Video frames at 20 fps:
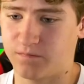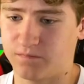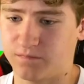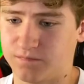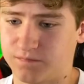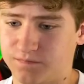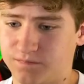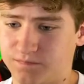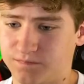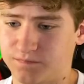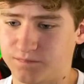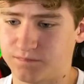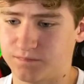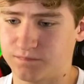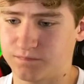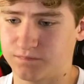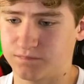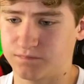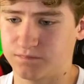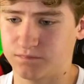
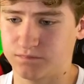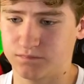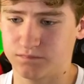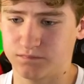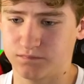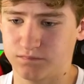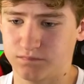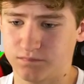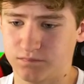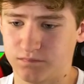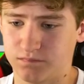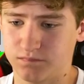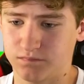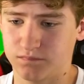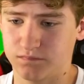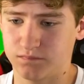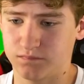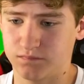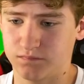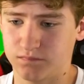
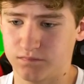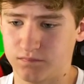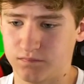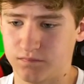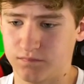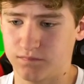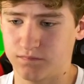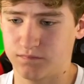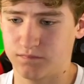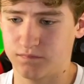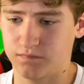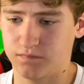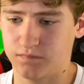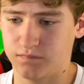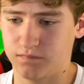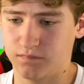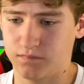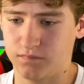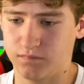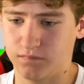
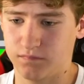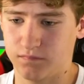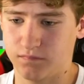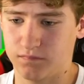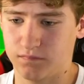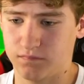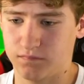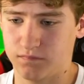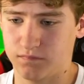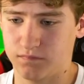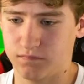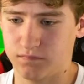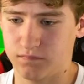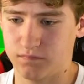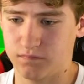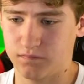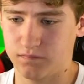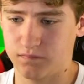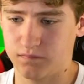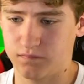
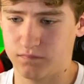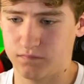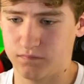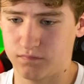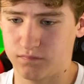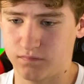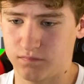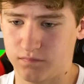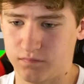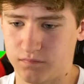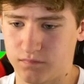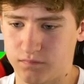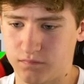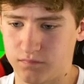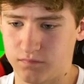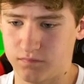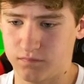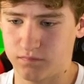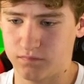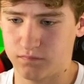
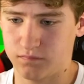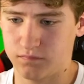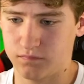[no speech]